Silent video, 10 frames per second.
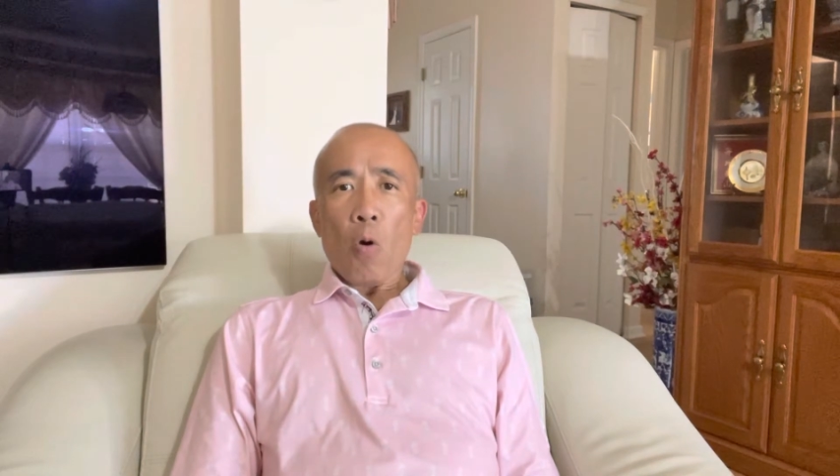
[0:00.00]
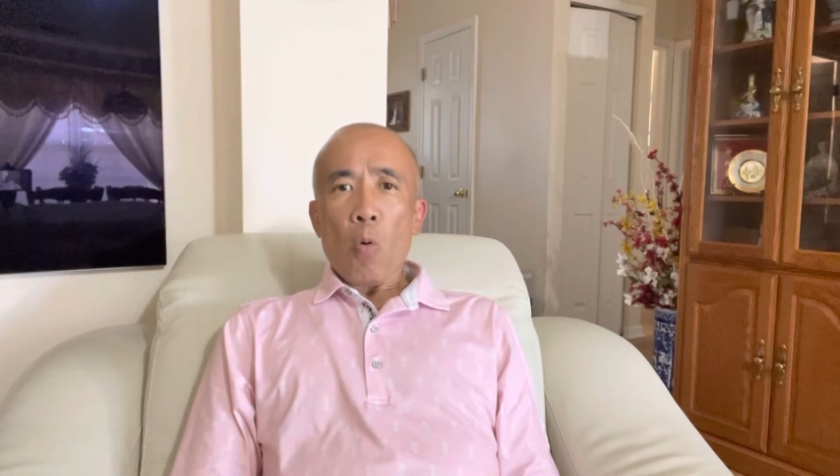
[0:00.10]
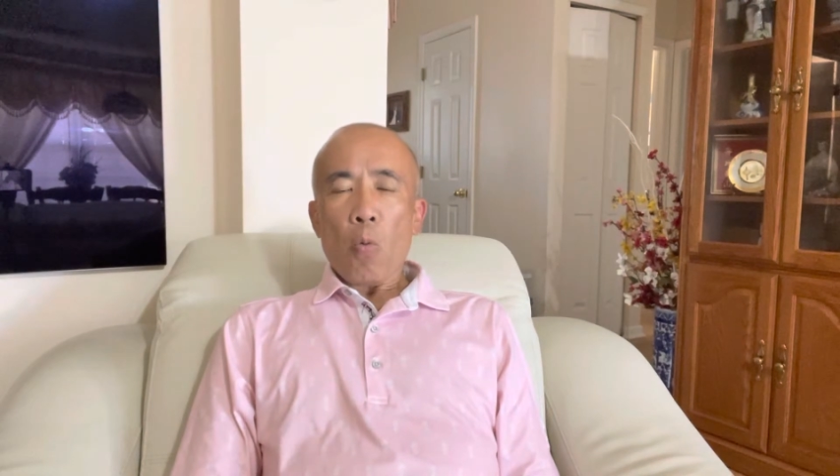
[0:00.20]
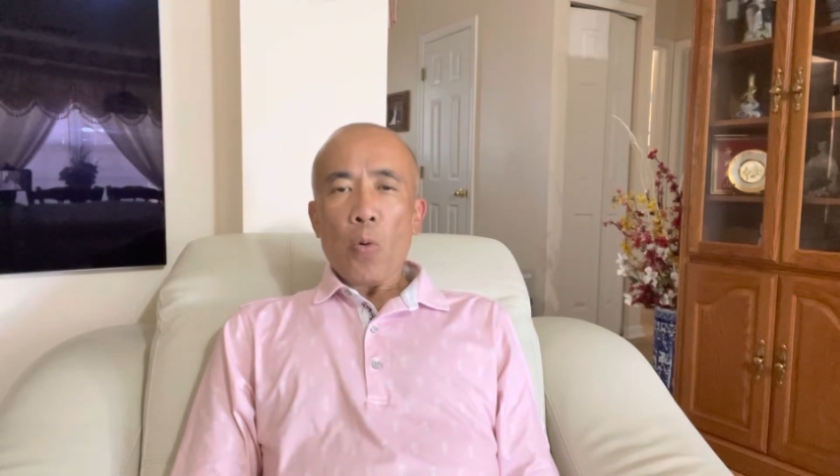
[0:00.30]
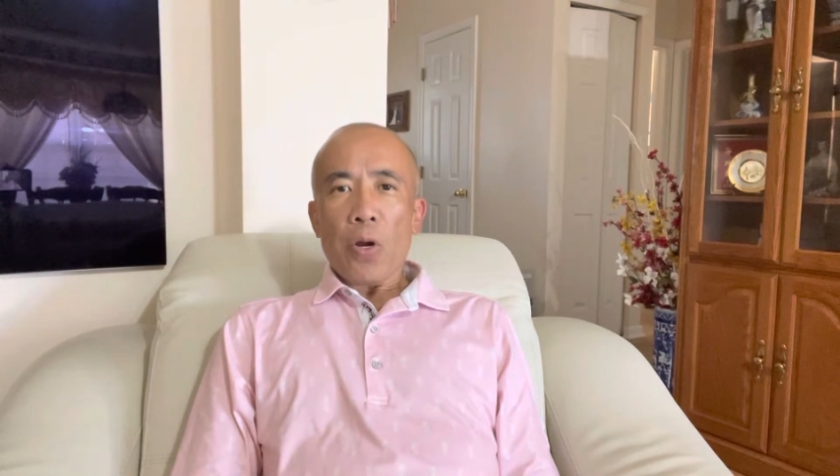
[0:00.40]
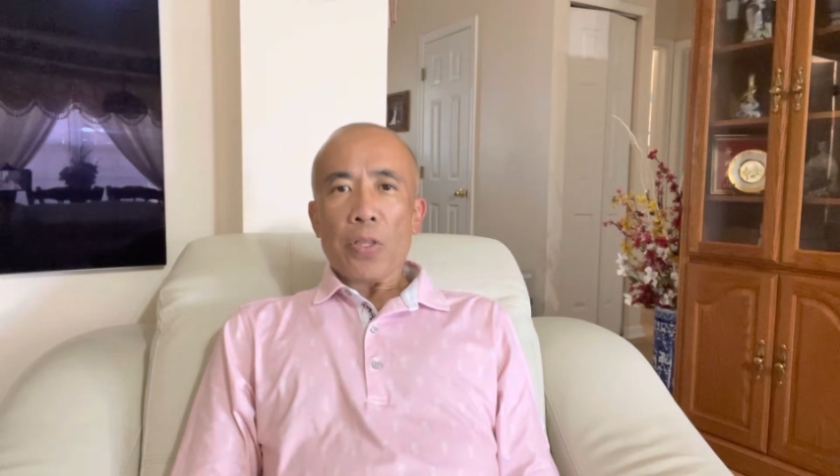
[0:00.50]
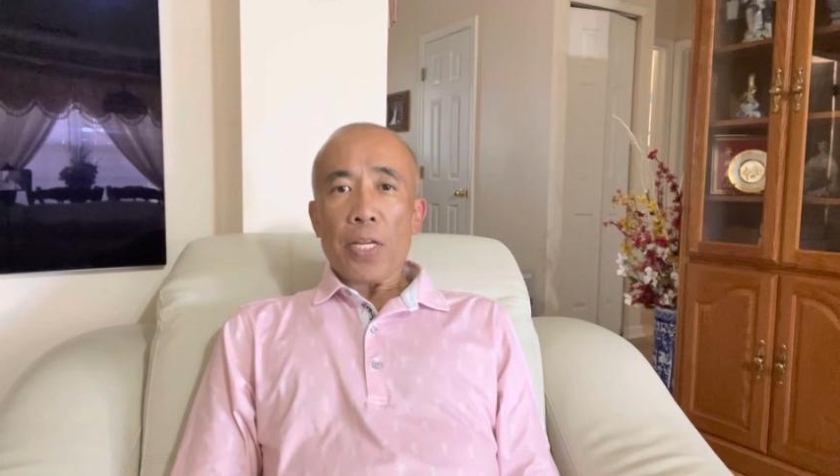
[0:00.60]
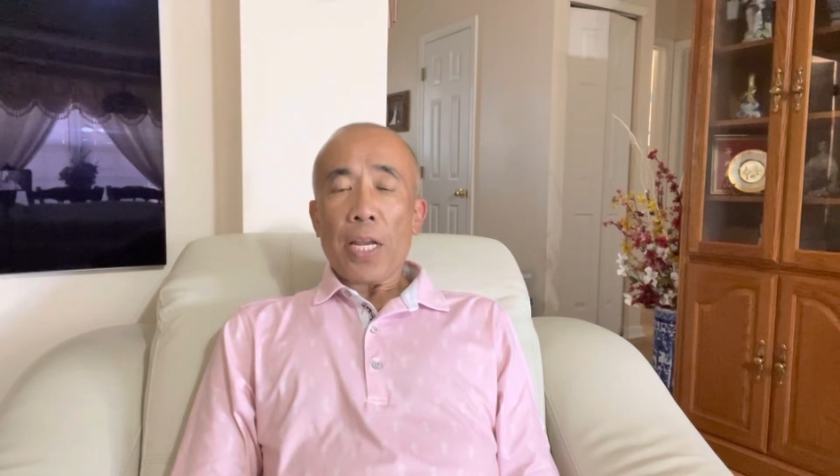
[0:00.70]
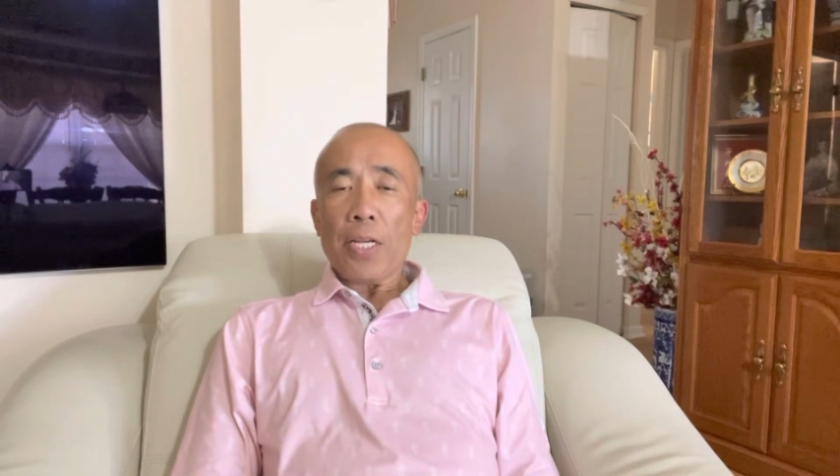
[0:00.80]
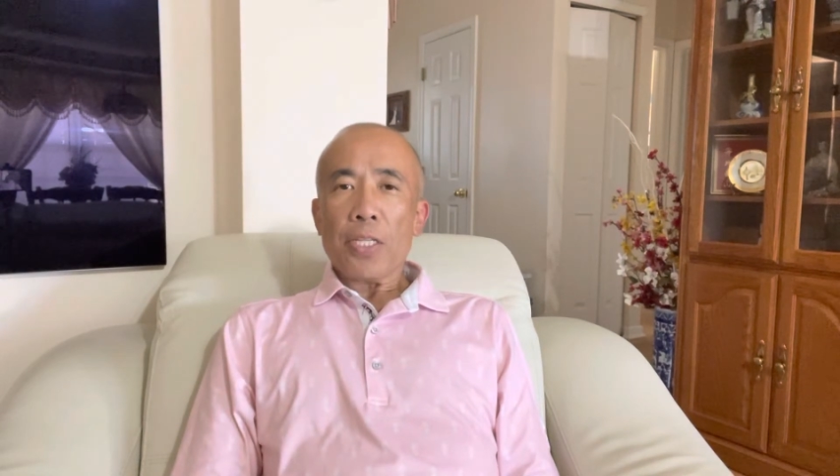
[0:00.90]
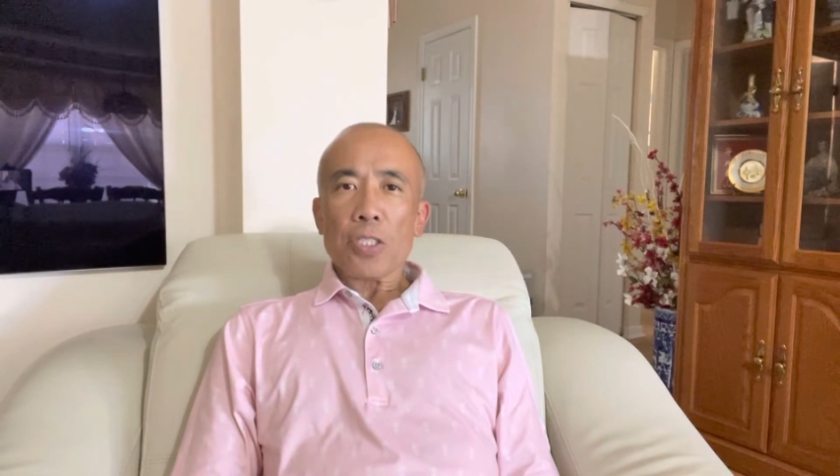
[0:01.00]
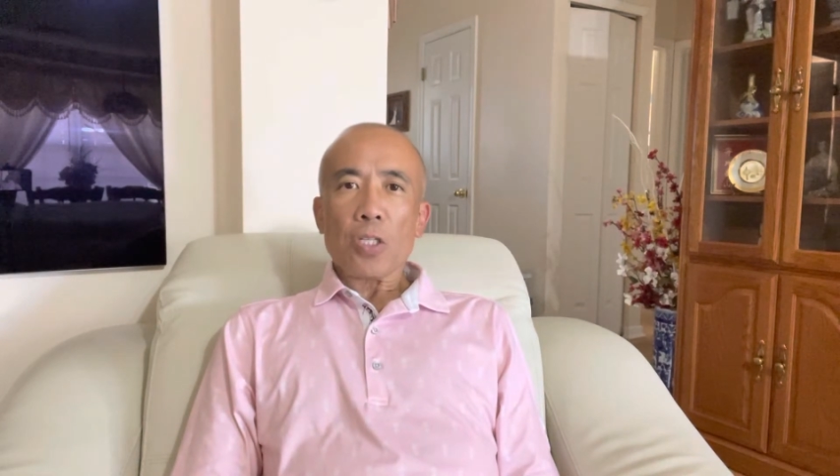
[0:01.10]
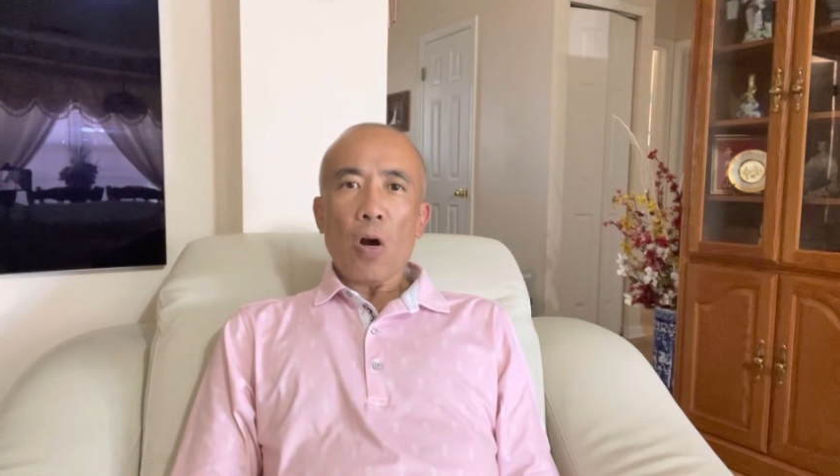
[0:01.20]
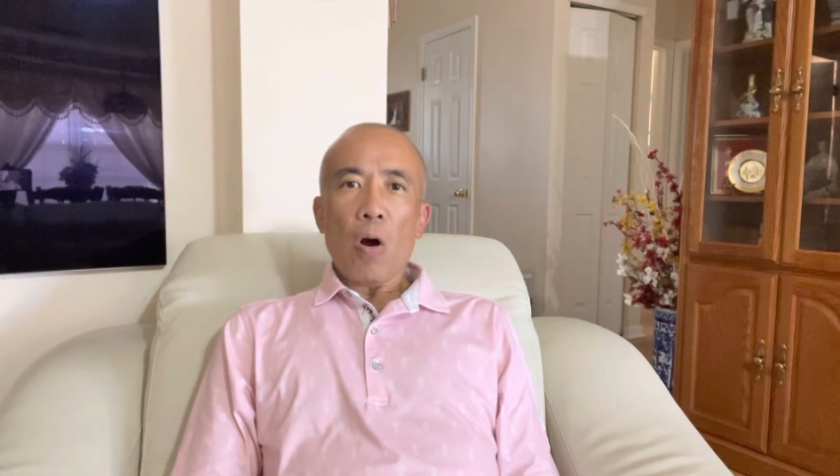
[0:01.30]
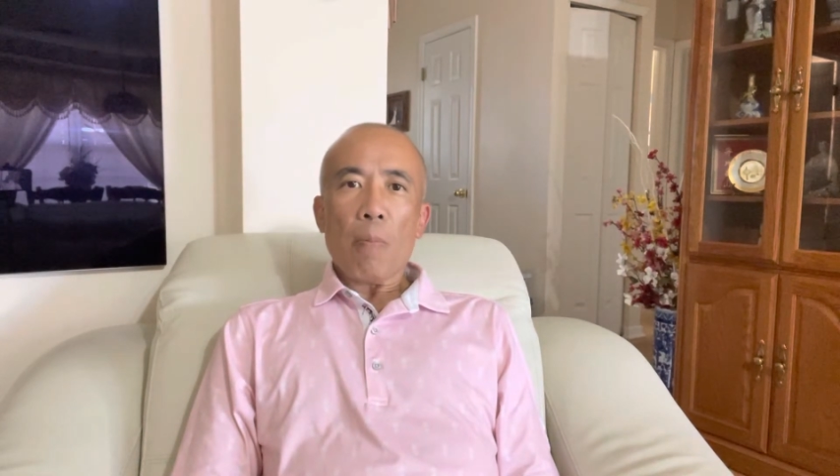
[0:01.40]
with an
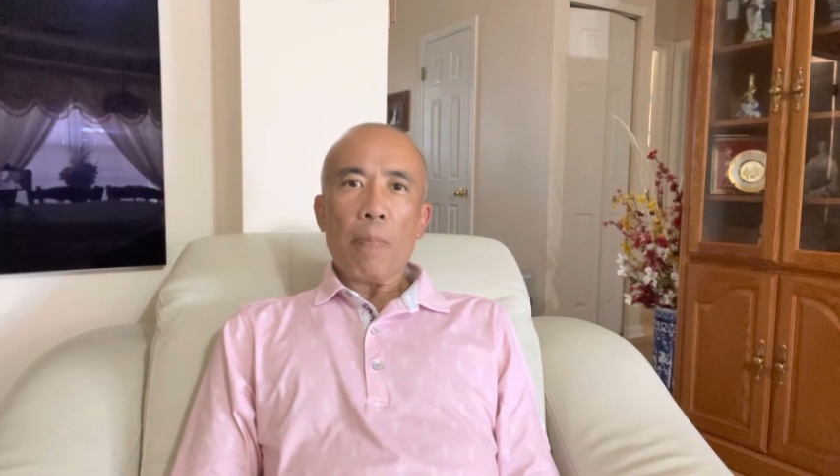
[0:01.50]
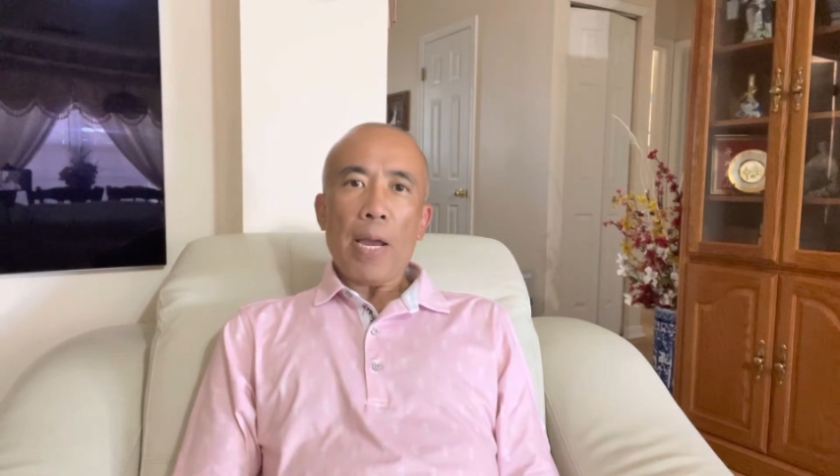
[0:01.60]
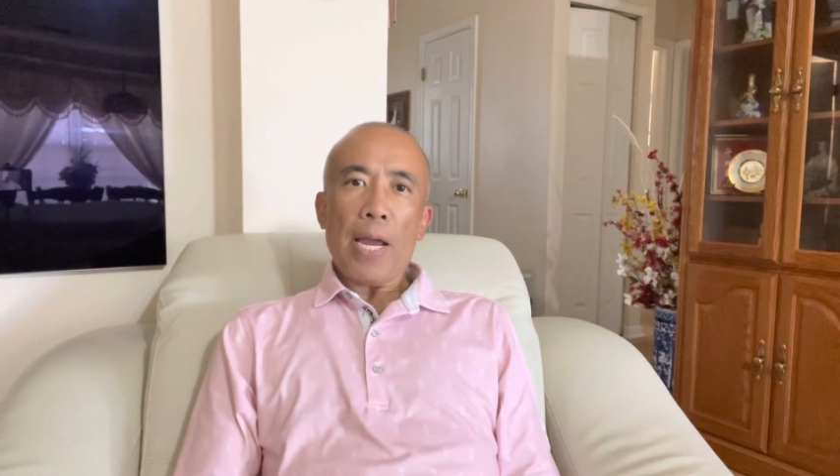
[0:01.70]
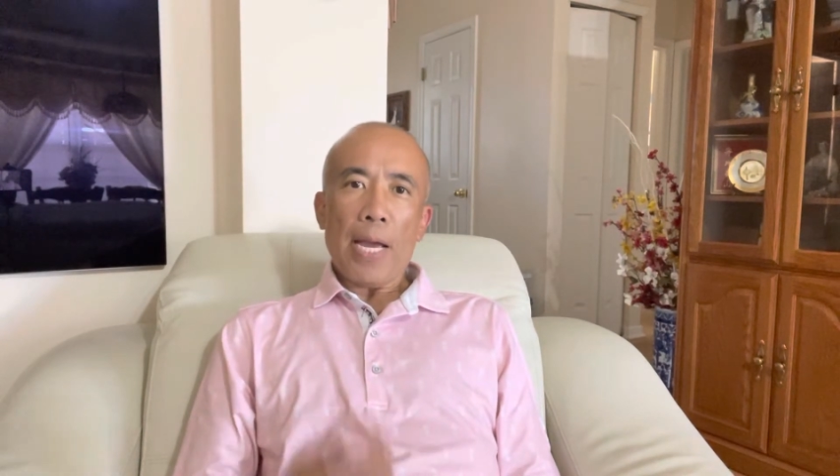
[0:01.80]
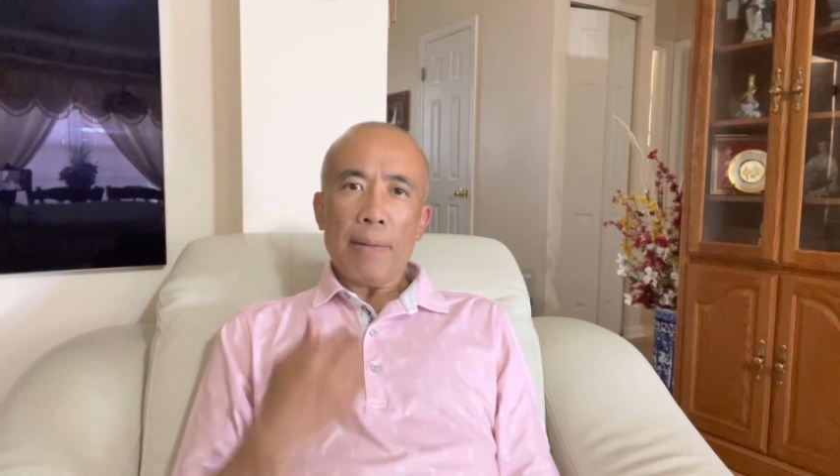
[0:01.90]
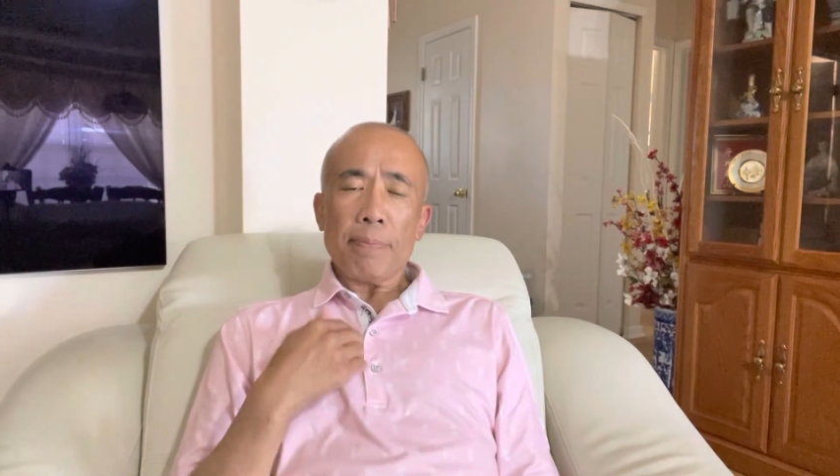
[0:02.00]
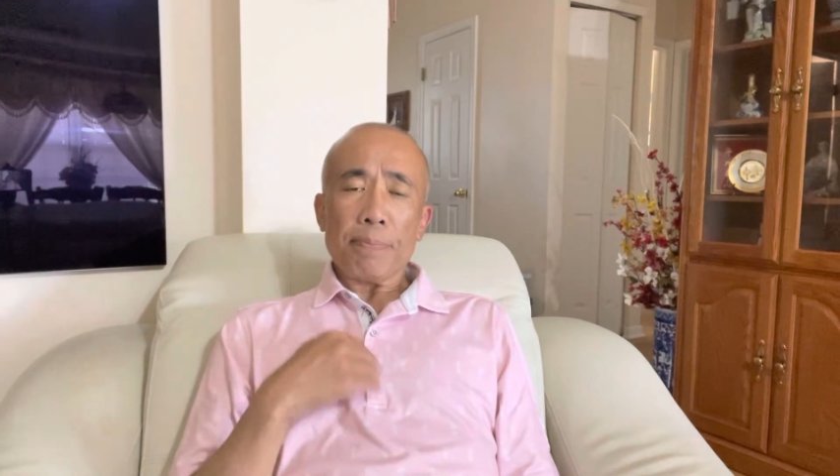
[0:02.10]
endoscope and